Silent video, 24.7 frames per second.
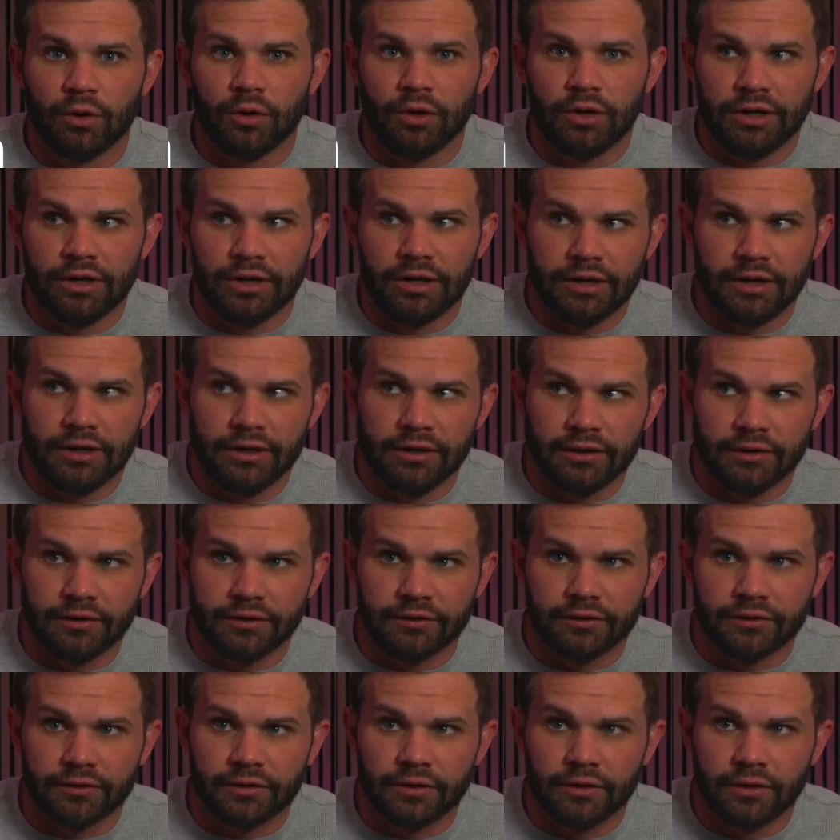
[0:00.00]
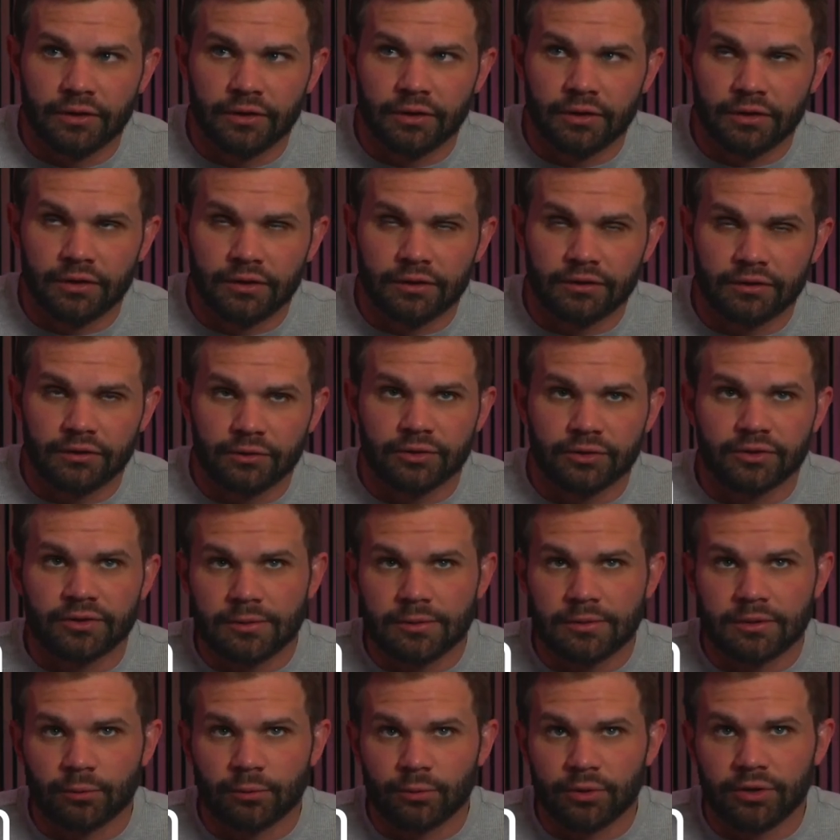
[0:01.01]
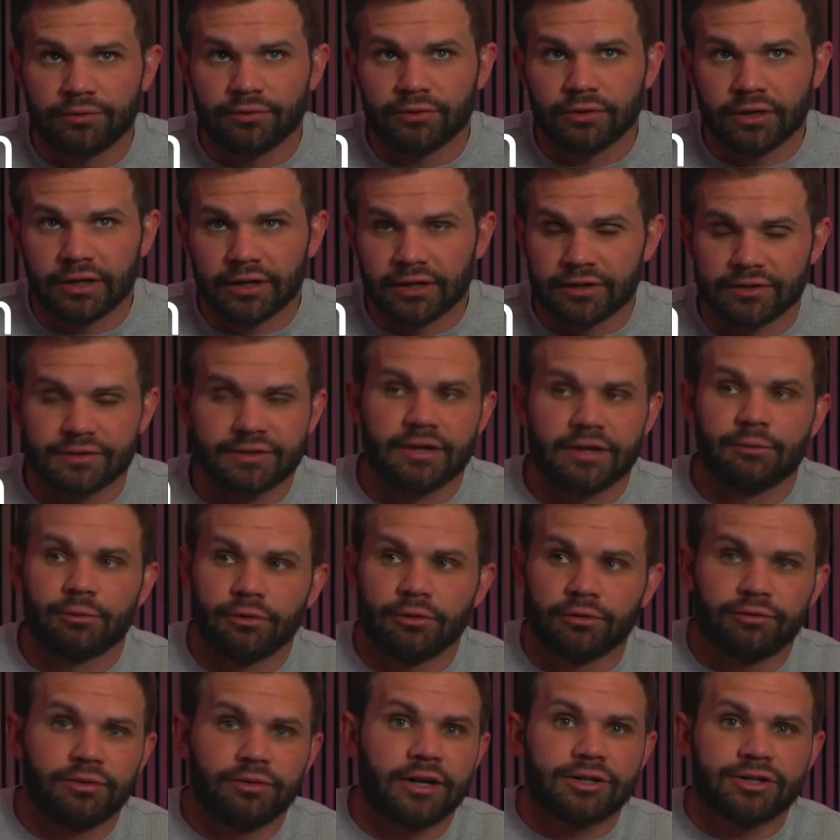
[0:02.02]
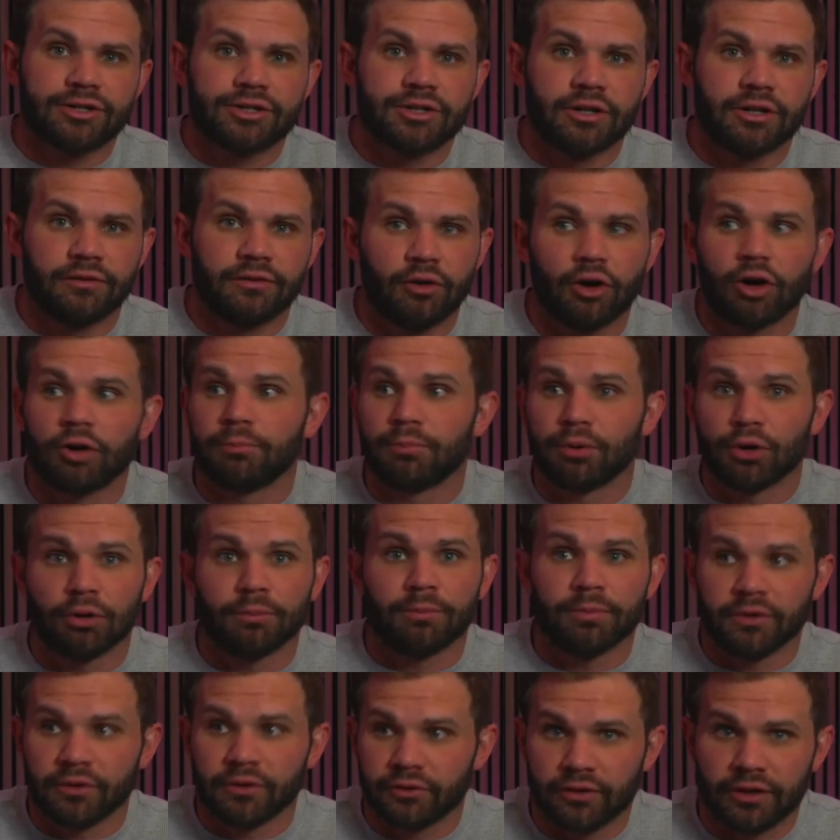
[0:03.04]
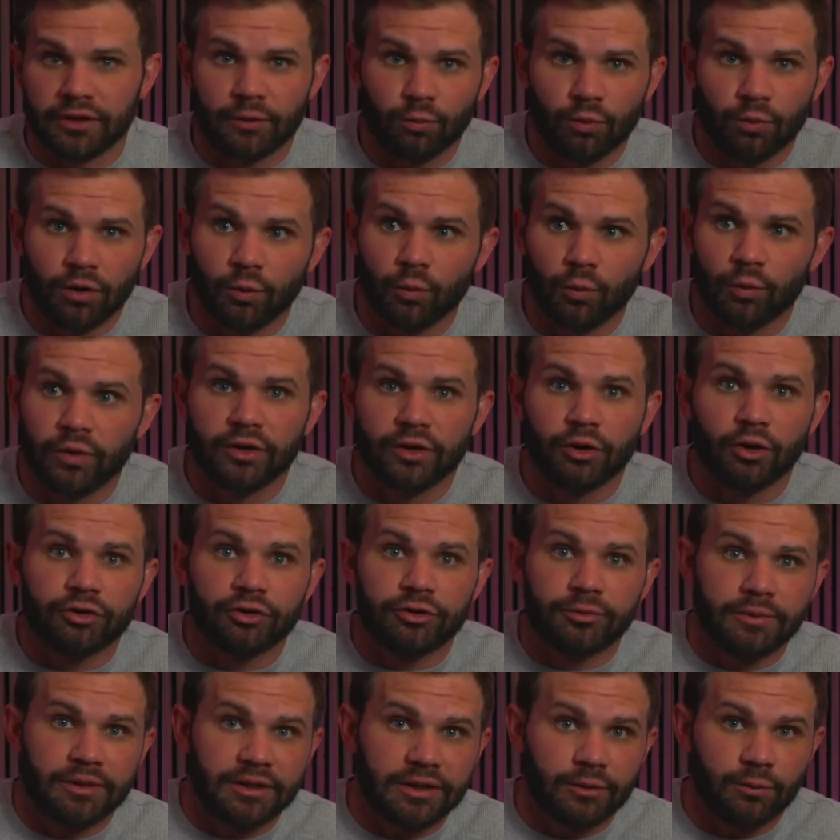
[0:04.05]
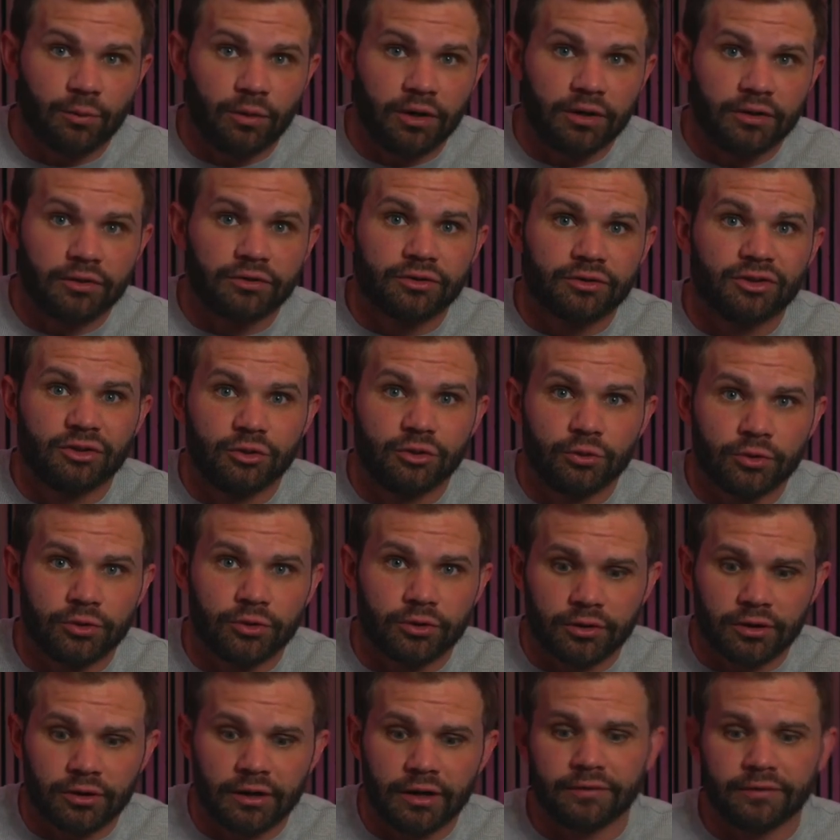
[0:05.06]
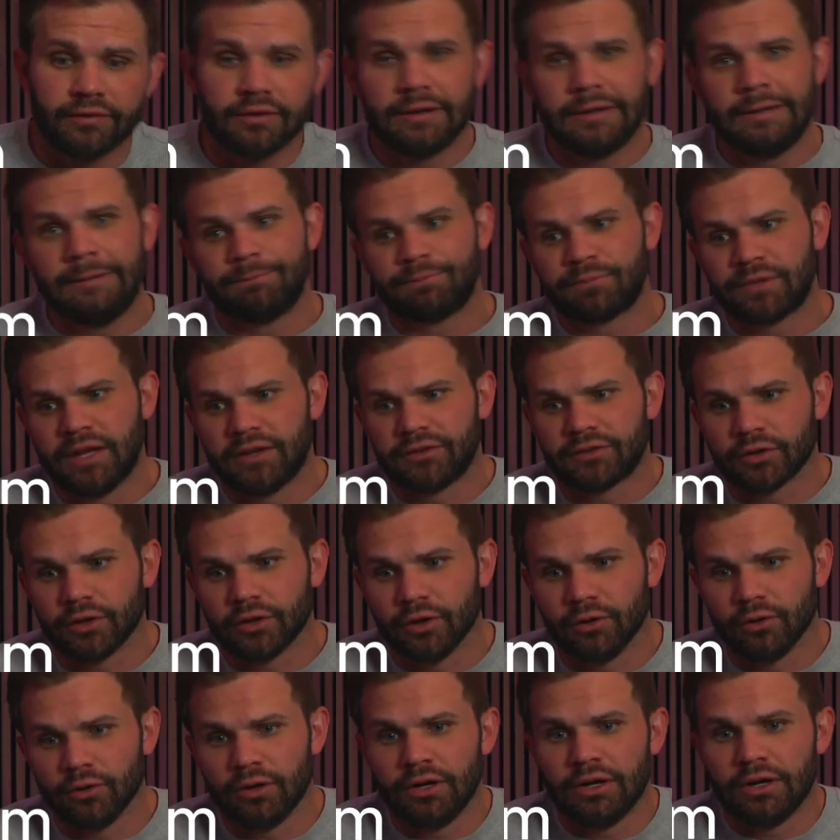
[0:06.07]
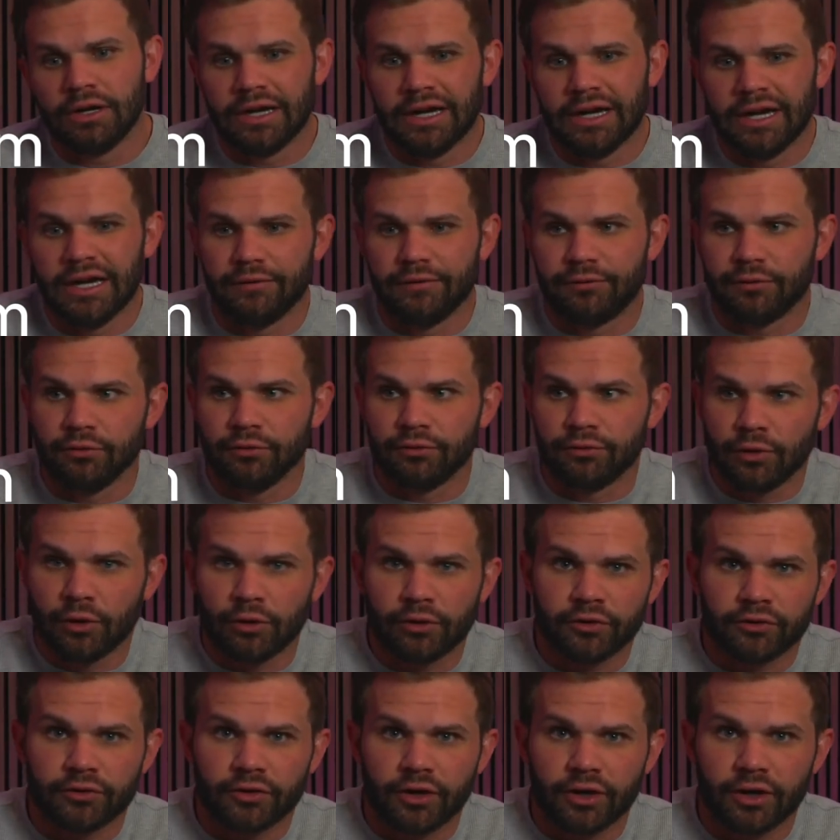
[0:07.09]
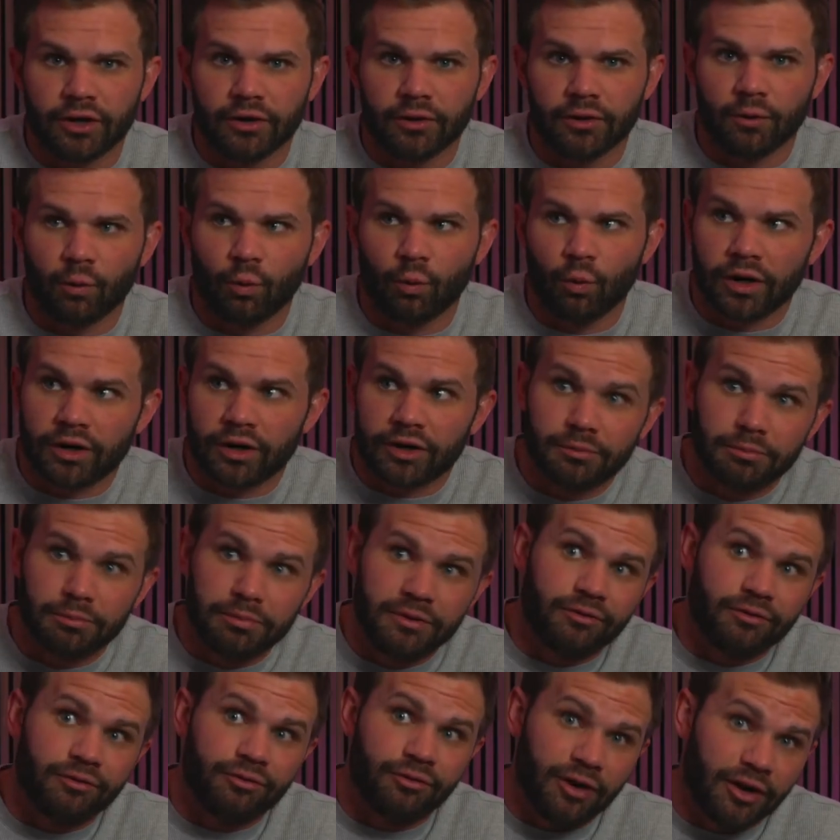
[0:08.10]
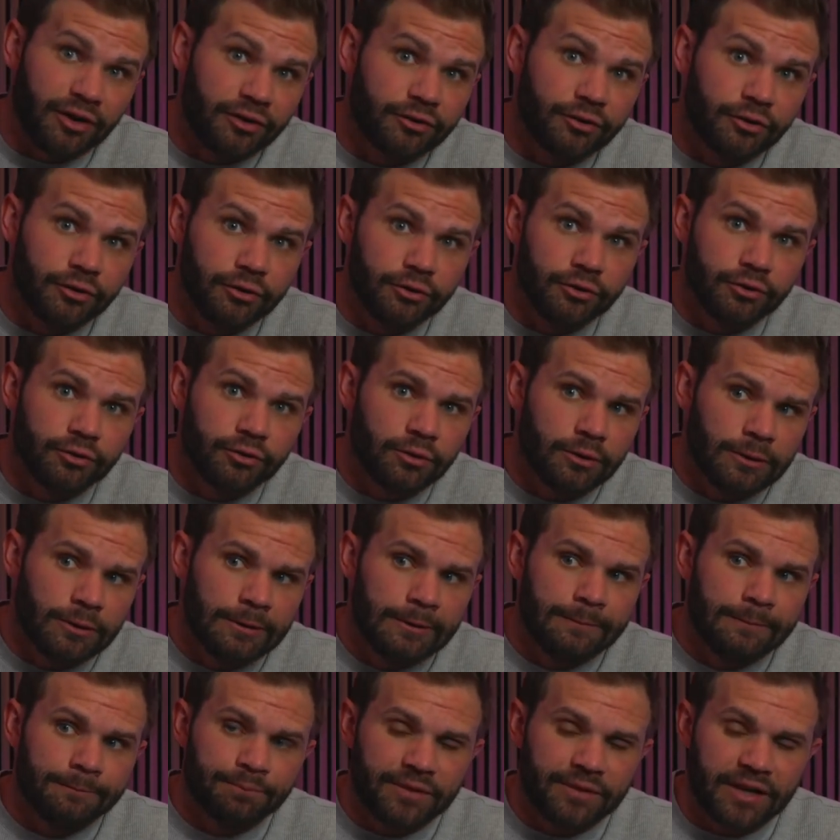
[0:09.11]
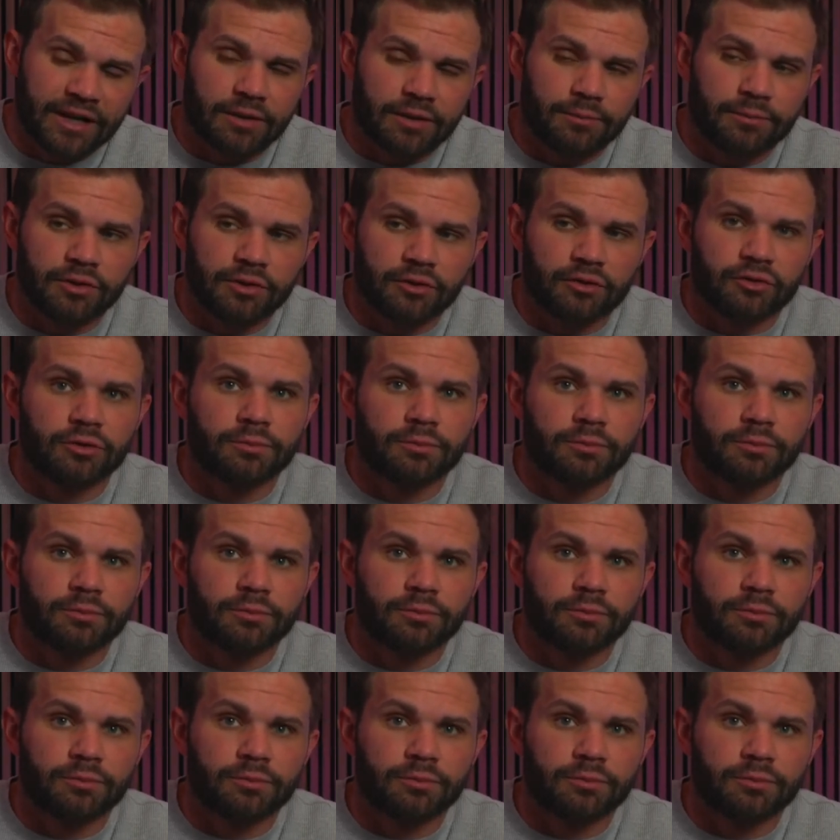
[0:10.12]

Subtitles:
is a reflection of our purpose and what we ultimately want to do with our life. And so if you focus on what could be fun to do, that can be a super